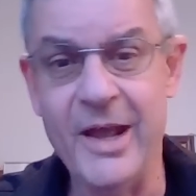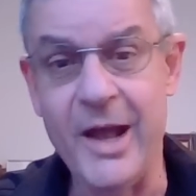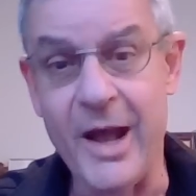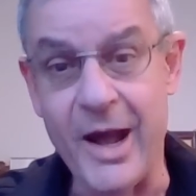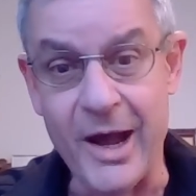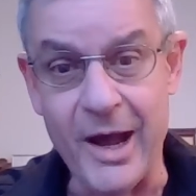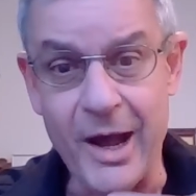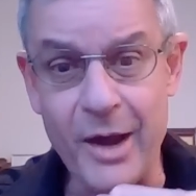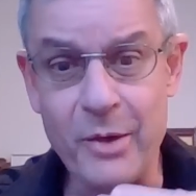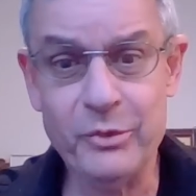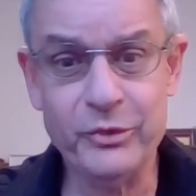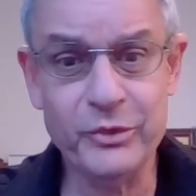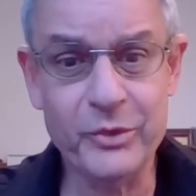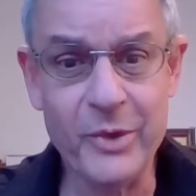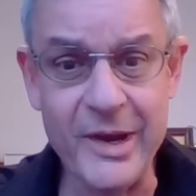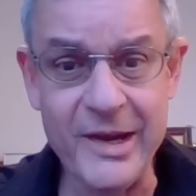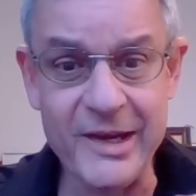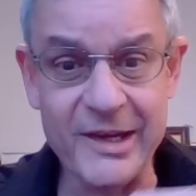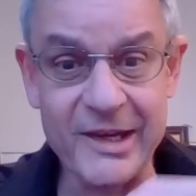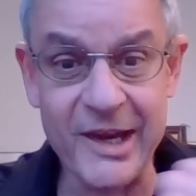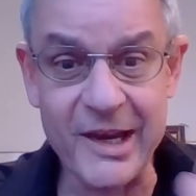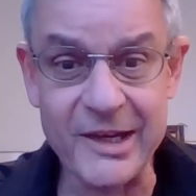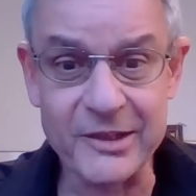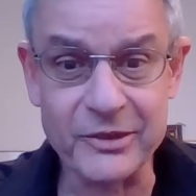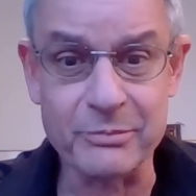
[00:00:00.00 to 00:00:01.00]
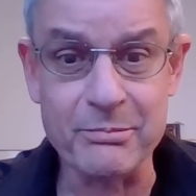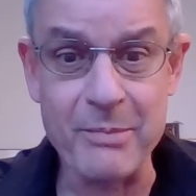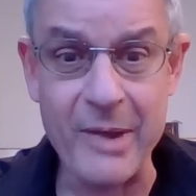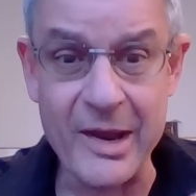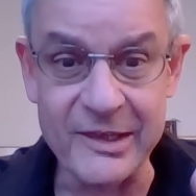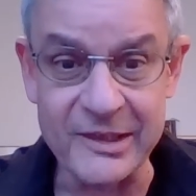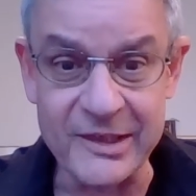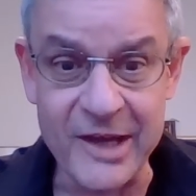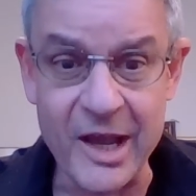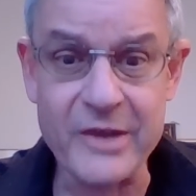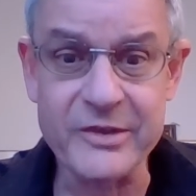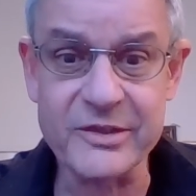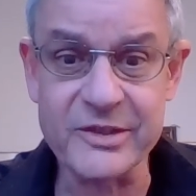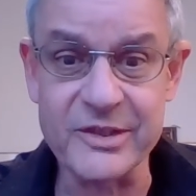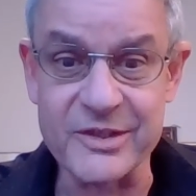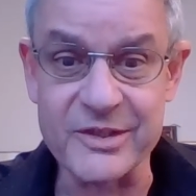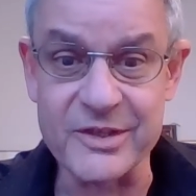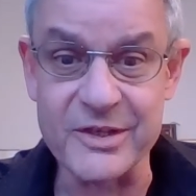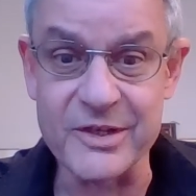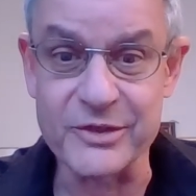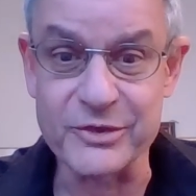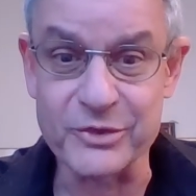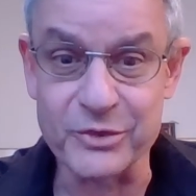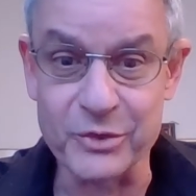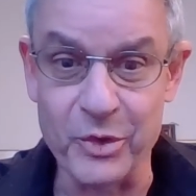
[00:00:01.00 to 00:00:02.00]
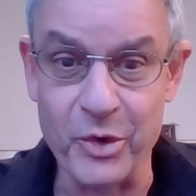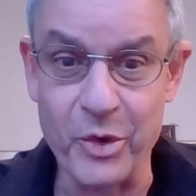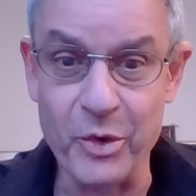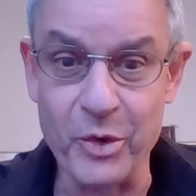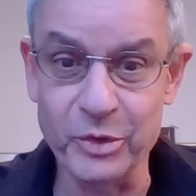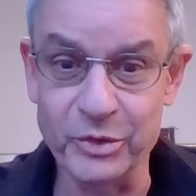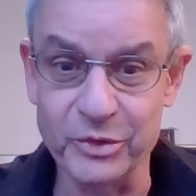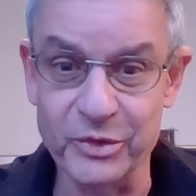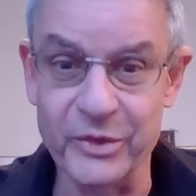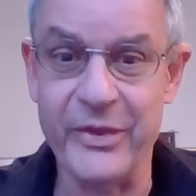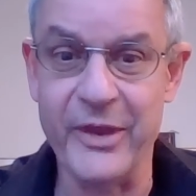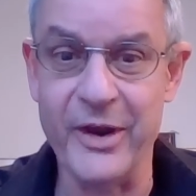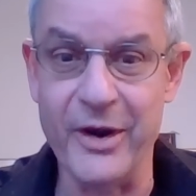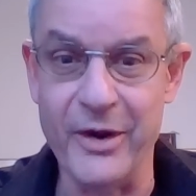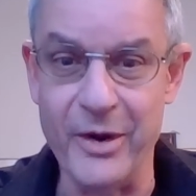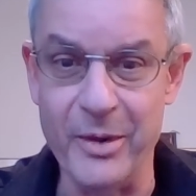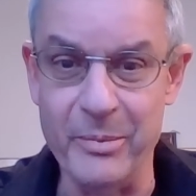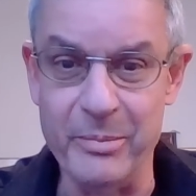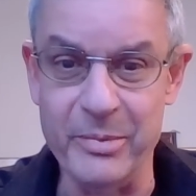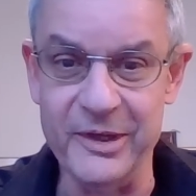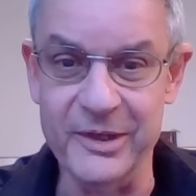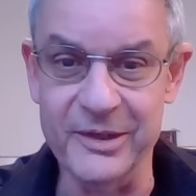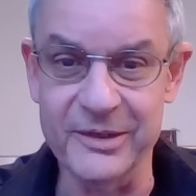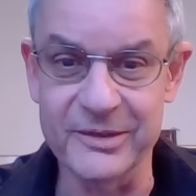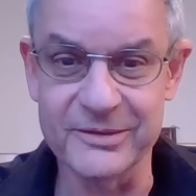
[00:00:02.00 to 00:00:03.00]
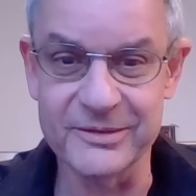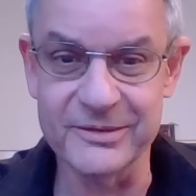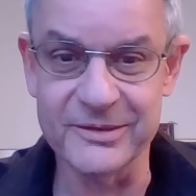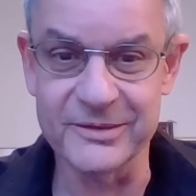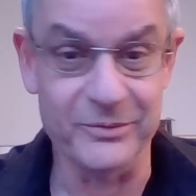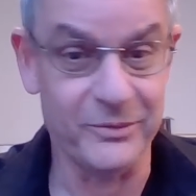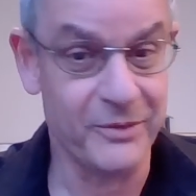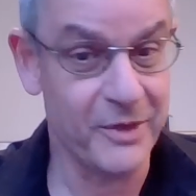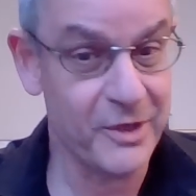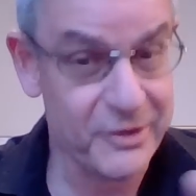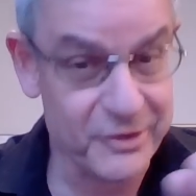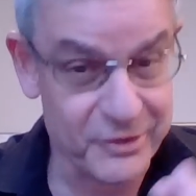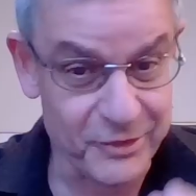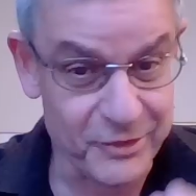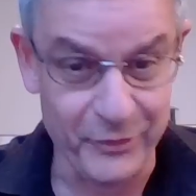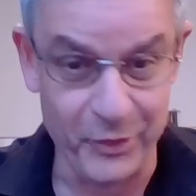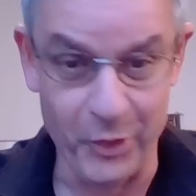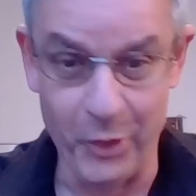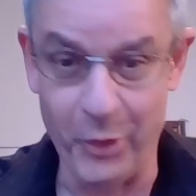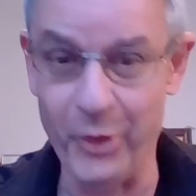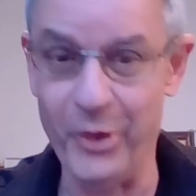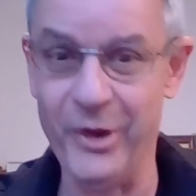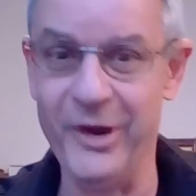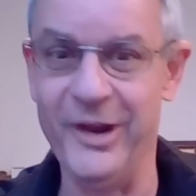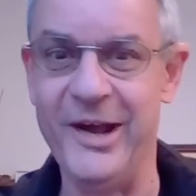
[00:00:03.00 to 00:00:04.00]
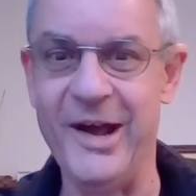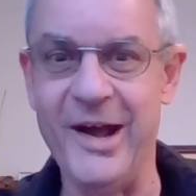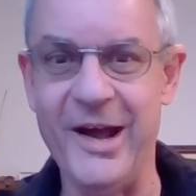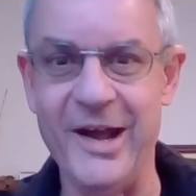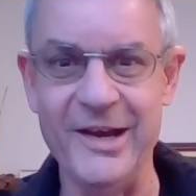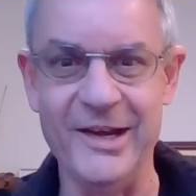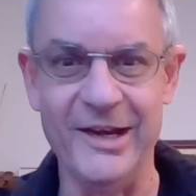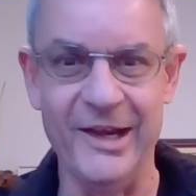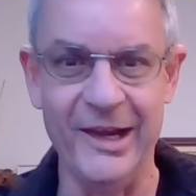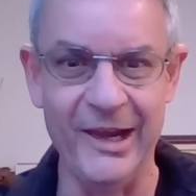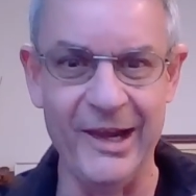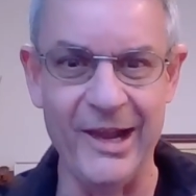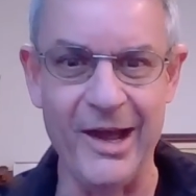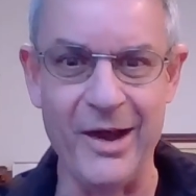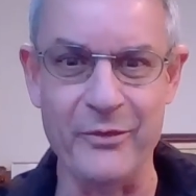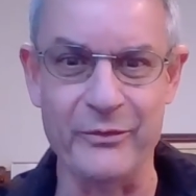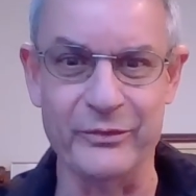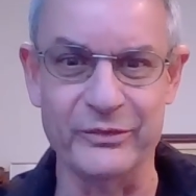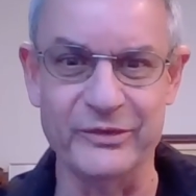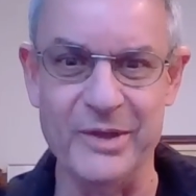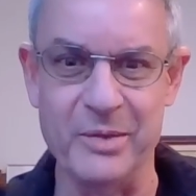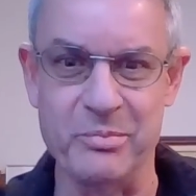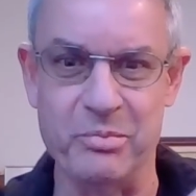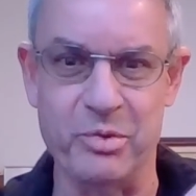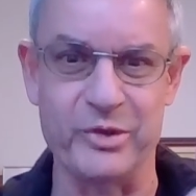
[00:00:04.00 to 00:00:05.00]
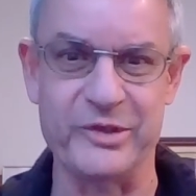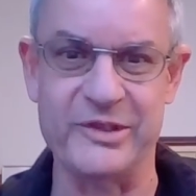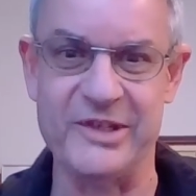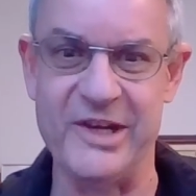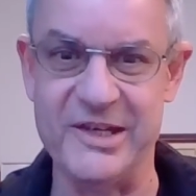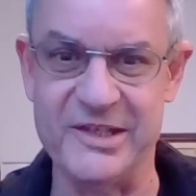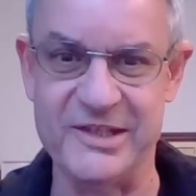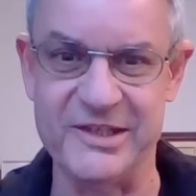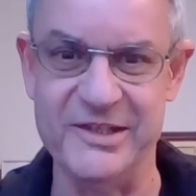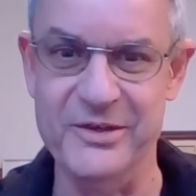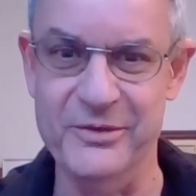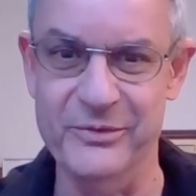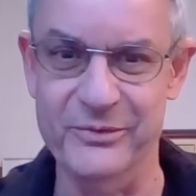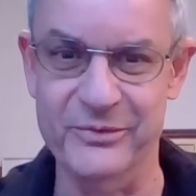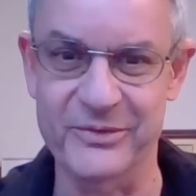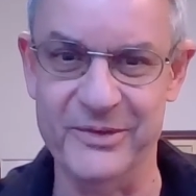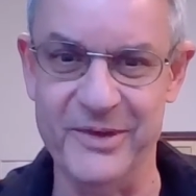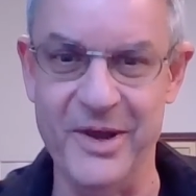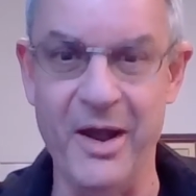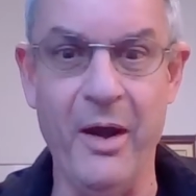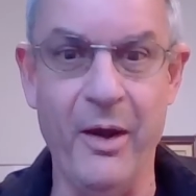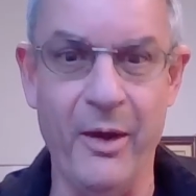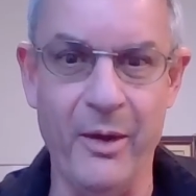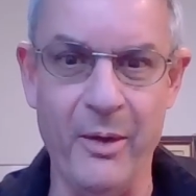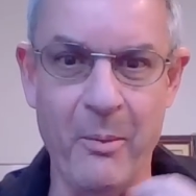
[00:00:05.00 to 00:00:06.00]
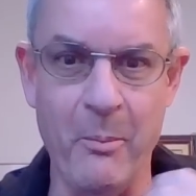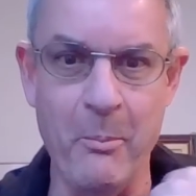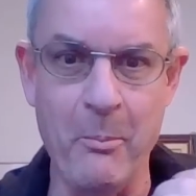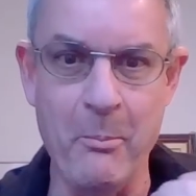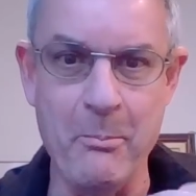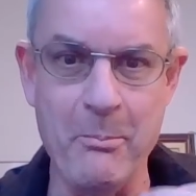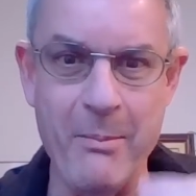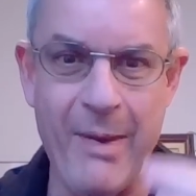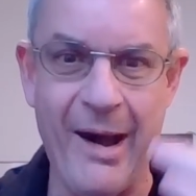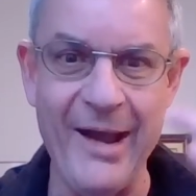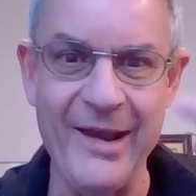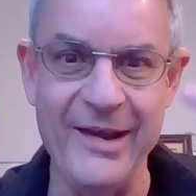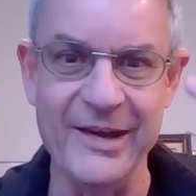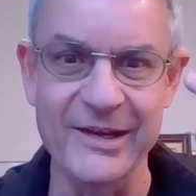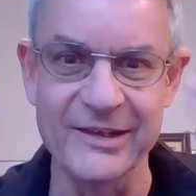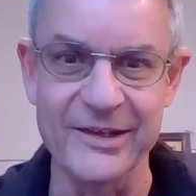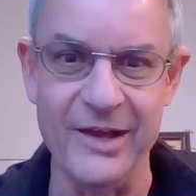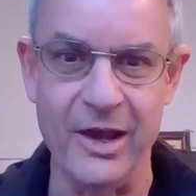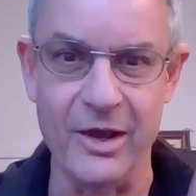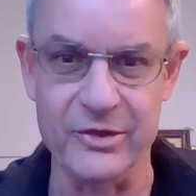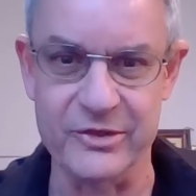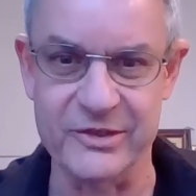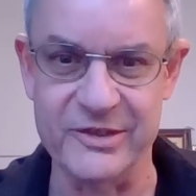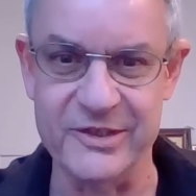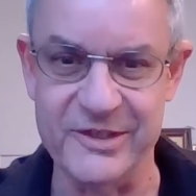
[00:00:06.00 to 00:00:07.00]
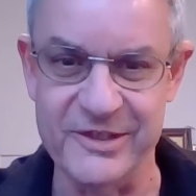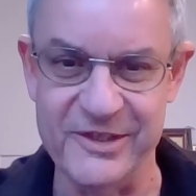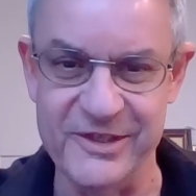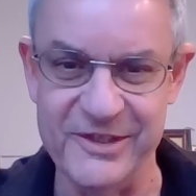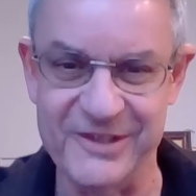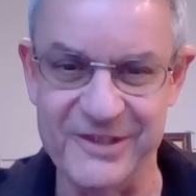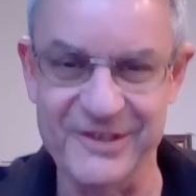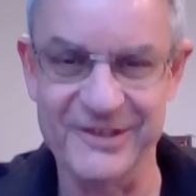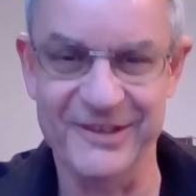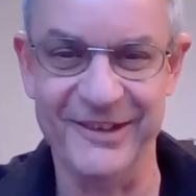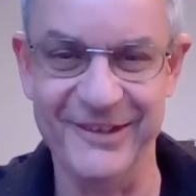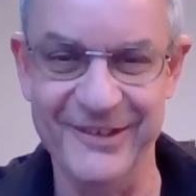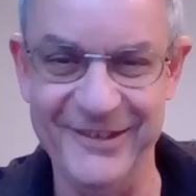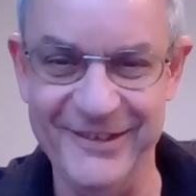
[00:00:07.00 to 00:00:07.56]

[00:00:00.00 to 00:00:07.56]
How do I get my narcissist to go to therapy? First of all, I love the possessive, my narcissist,